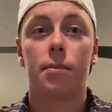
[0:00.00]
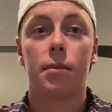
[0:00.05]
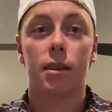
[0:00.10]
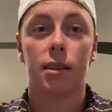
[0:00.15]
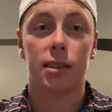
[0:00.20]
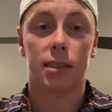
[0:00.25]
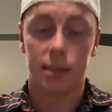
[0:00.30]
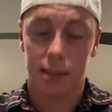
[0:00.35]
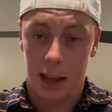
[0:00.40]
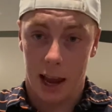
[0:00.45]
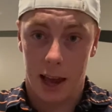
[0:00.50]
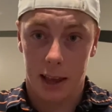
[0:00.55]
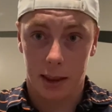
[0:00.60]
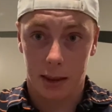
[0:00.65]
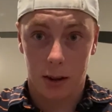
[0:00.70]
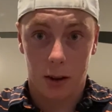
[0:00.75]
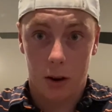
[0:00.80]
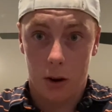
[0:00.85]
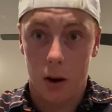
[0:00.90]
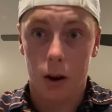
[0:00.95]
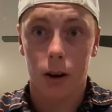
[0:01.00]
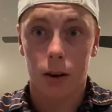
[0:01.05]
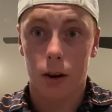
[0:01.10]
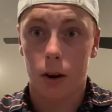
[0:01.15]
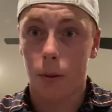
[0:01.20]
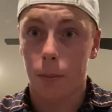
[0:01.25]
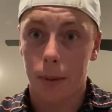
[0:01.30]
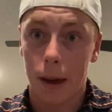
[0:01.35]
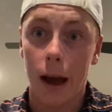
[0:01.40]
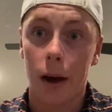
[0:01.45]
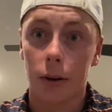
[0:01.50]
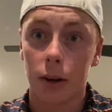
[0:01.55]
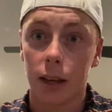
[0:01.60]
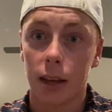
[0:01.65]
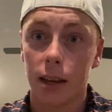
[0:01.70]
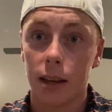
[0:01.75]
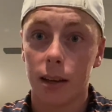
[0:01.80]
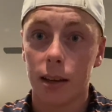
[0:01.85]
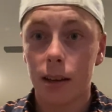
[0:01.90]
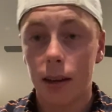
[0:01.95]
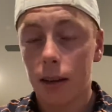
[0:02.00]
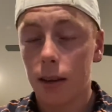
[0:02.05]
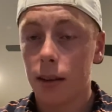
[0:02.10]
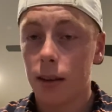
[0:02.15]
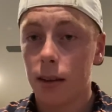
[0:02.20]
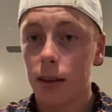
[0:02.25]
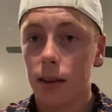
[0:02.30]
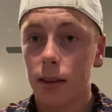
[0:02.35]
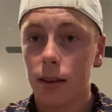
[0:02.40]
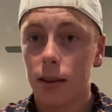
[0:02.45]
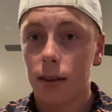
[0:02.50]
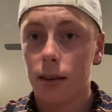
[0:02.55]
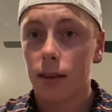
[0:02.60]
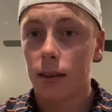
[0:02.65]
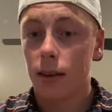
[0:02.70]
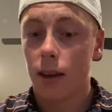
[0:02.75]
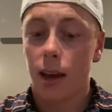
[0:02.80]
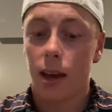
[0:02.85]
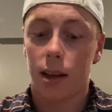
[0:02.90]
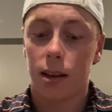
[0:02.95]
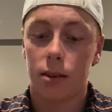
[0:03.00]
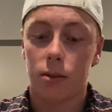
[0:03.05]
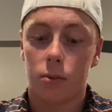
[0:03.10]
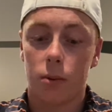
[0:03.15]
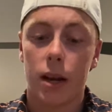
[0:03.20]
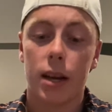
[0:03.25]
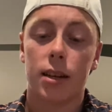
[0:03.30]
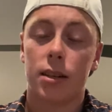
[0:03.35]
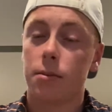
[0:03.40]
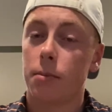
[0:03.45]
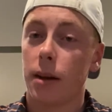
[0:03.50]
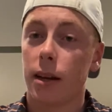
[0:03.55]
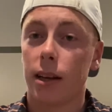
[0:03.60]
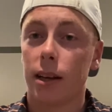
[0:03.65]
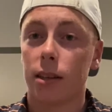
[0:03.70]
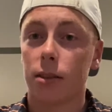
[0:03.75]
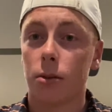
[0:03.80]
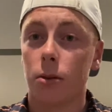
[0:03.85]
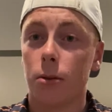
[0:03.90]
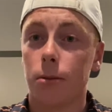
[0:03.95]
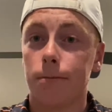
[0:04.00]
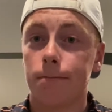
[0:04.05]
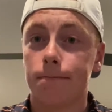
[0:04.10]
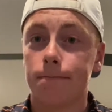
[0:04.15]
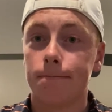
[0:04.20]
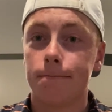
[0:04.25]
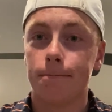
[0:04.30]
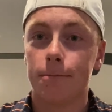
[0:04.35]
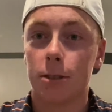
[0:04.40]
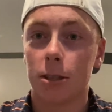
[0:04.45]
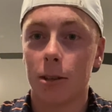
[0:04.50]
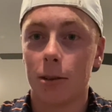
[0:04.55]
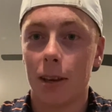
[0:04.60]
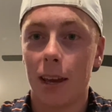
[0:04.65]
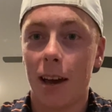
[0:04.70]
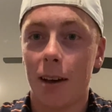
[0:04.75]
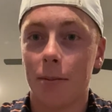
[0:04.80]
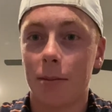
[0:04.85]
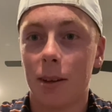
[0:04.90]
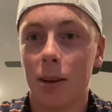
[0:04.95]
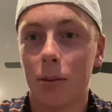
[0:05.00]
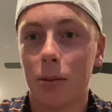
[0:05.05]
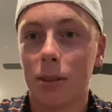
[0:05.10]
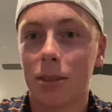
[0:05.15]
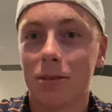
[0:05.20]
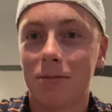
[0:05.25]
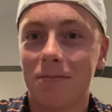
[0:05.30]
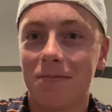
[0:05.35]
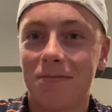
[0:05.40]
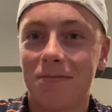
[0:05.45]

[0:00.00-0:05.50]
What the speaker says: sat in the cart all pouty and waited to my next hole. So yeah, there it was.